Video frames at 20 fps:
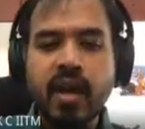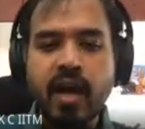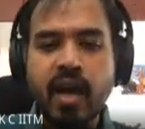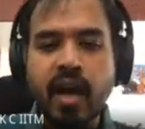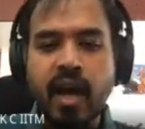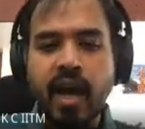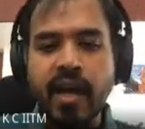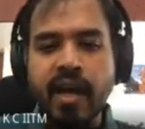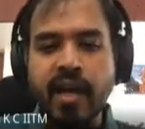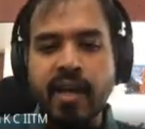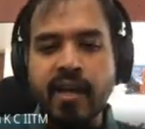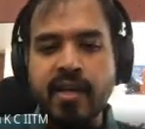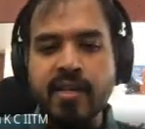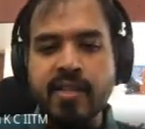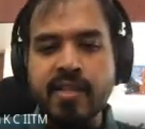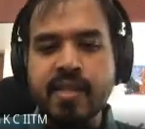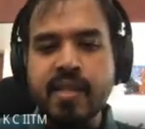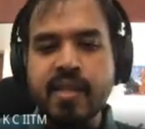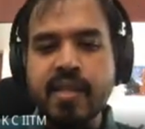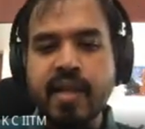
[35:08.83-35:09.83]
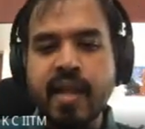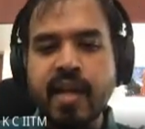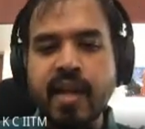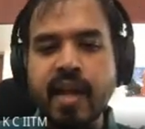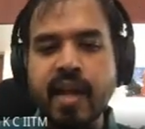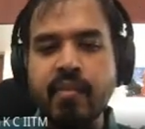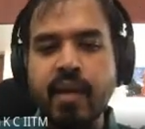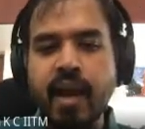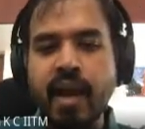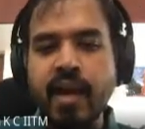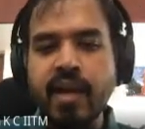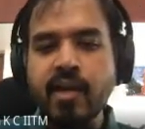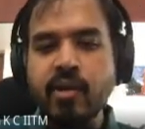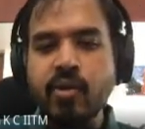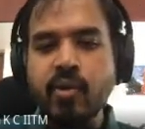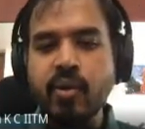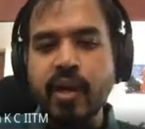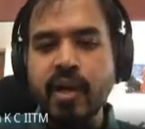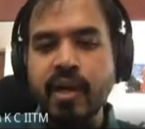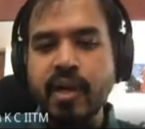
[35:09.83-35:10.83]
I can consider that I'm adding
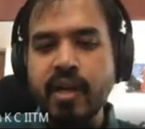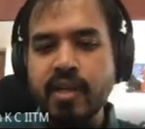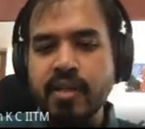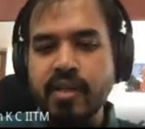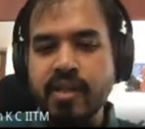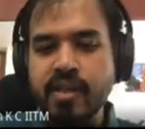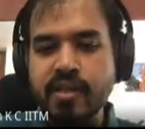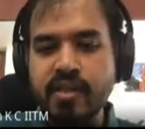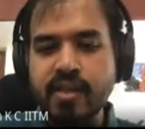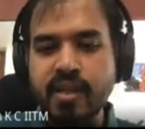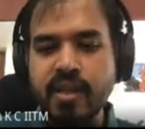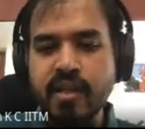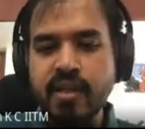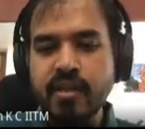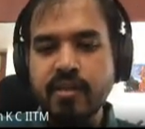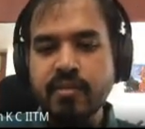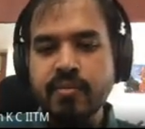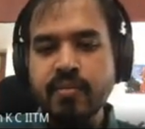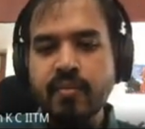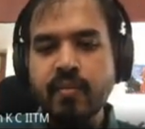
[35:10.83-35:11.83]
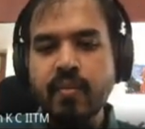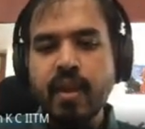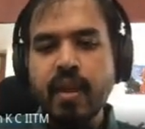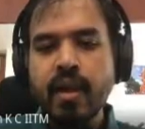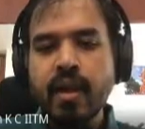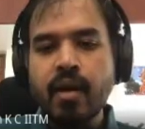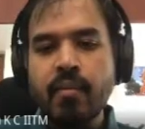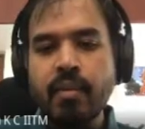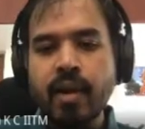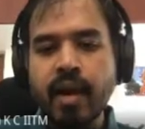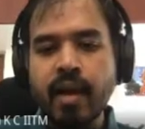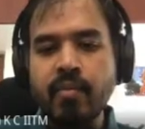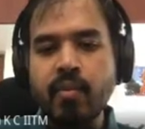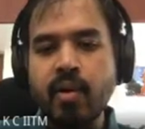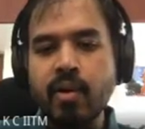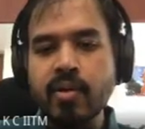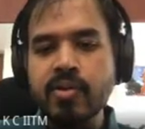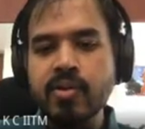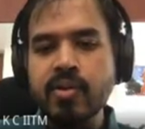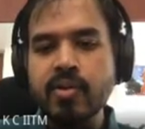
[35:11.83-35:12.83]
two integers here, but I'm
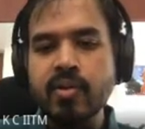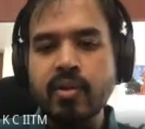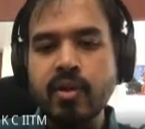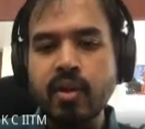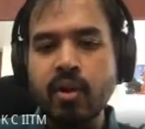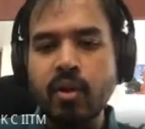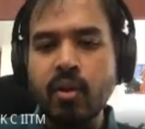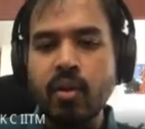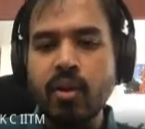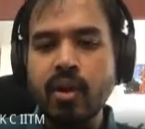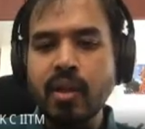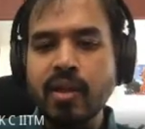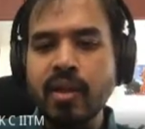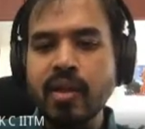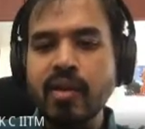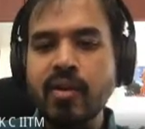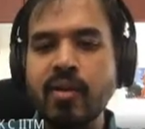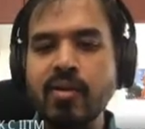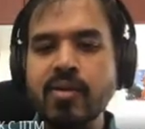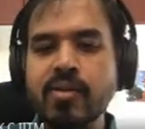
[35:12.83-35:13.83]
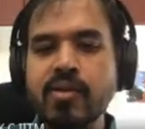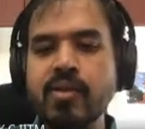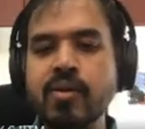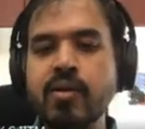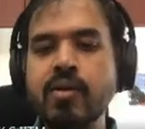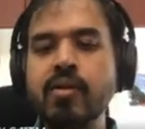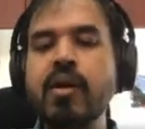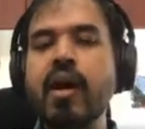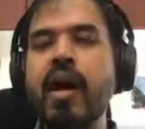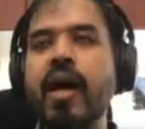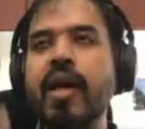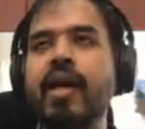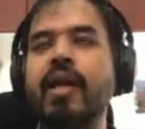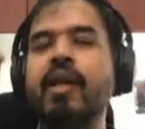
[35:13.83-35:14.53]
also, the whole thing also, I can